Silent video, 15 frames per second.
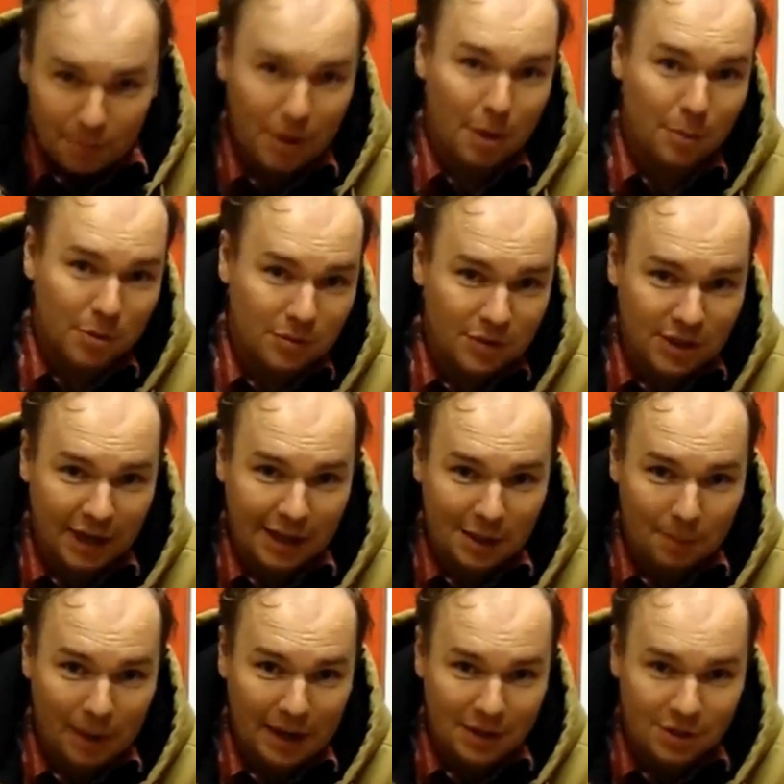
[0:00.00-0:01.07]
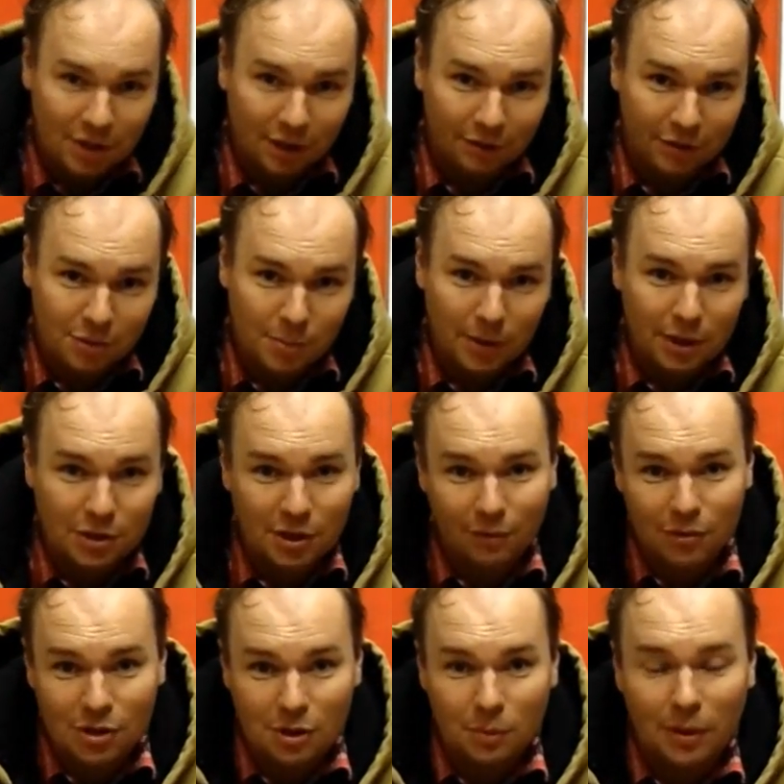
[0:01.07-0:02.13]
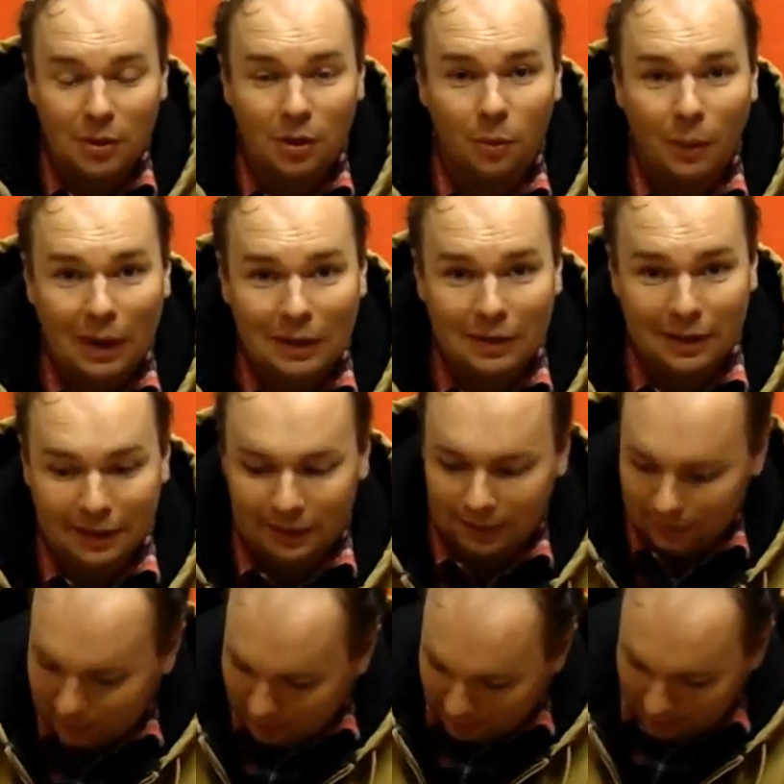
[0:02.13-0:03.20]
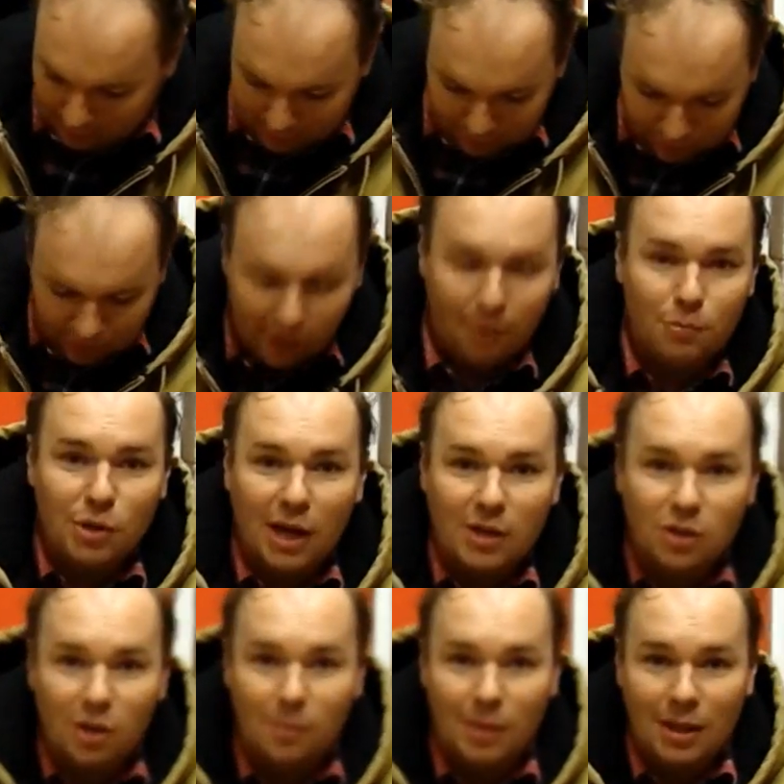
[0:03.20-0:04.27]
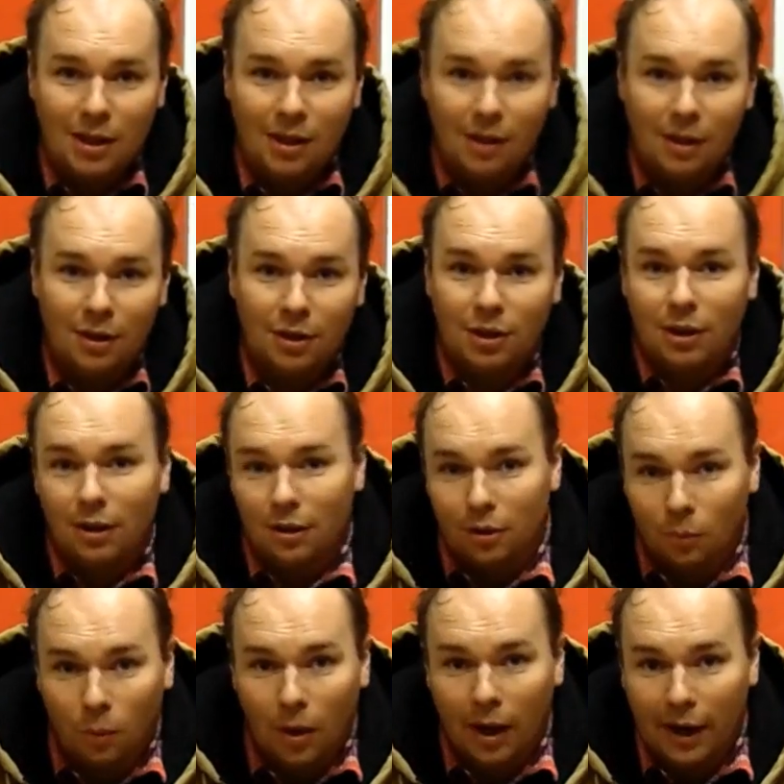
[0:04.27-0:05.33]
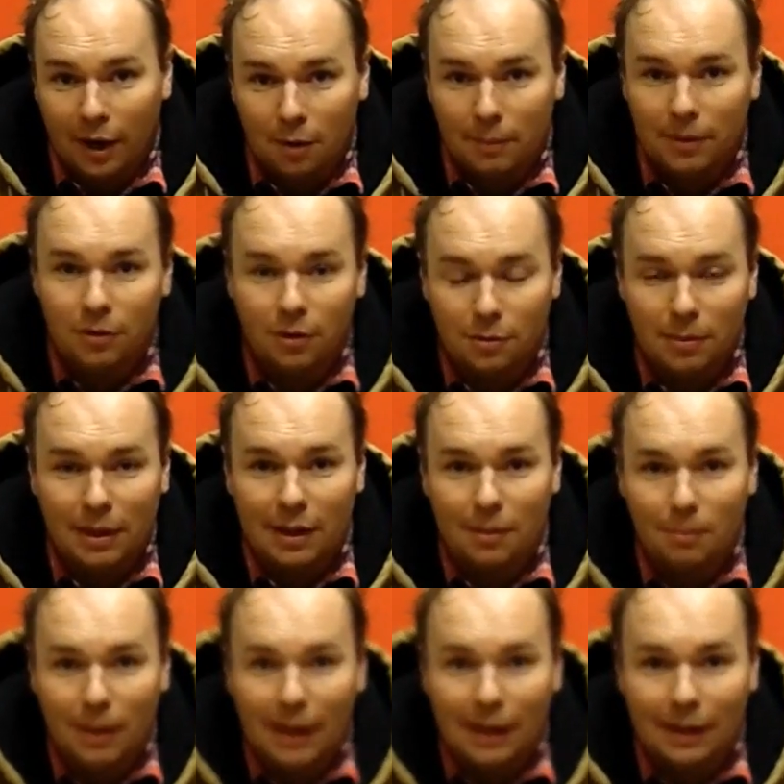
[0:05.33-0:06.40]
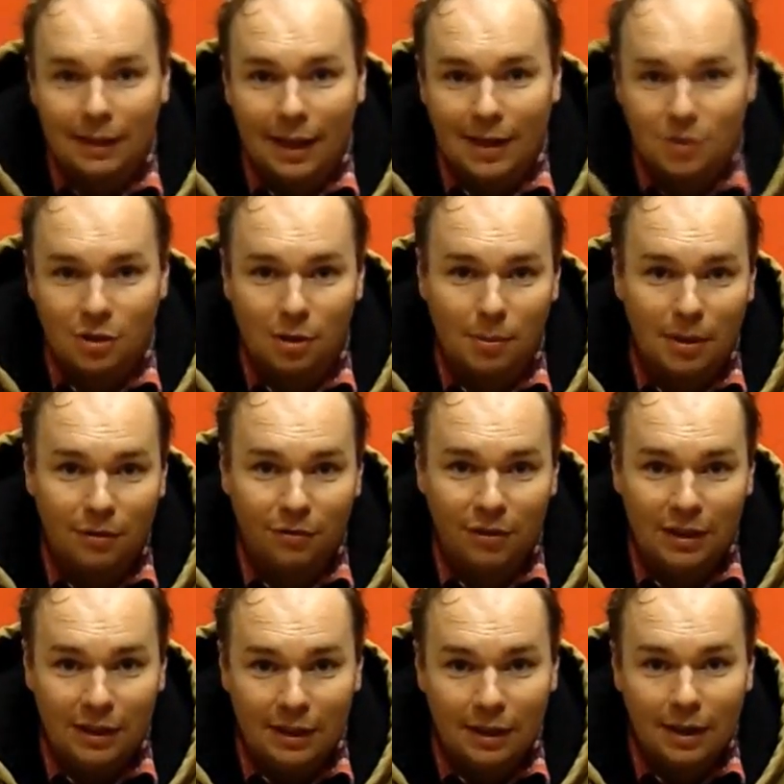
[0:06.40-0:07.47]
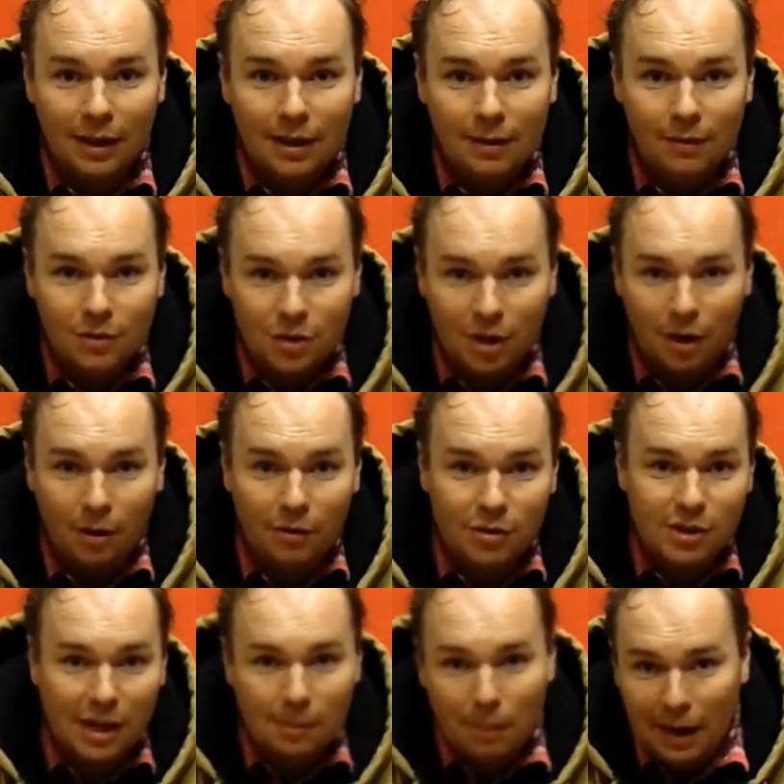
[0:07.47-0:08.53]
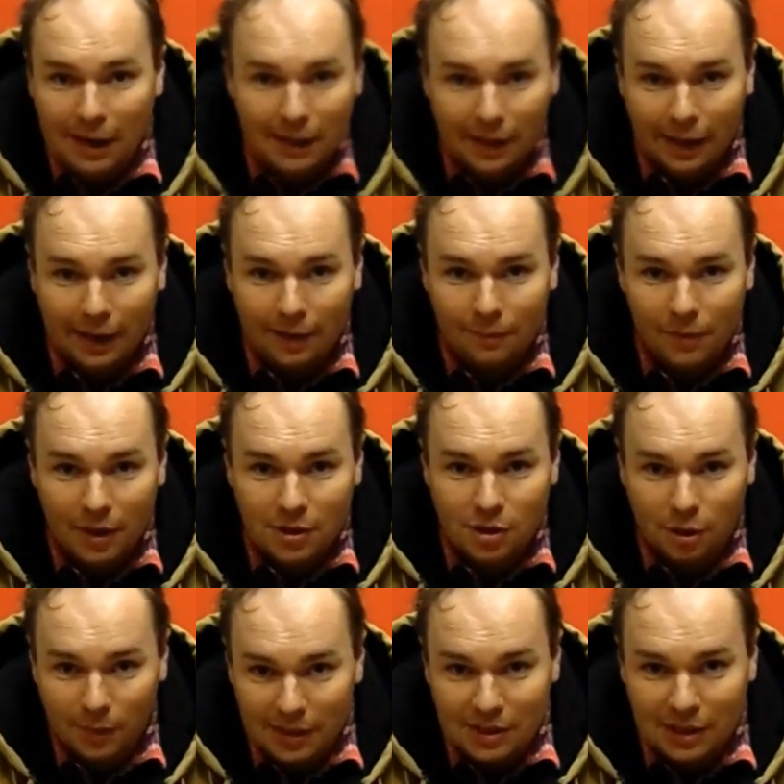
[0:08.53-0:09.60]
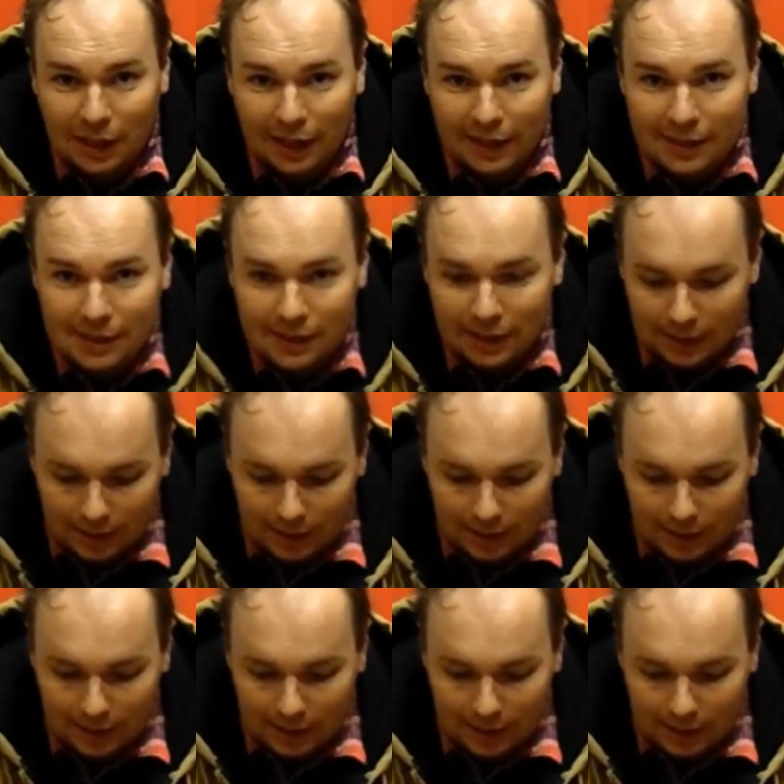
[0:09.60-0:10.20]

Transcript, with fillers: the purpose for taking the paint off is because obviously when you're welding, the object's going to be the earth, the wire coming through the middle of the MIG, that's going to be the feed. So if there's any paint there, it's going to insulate.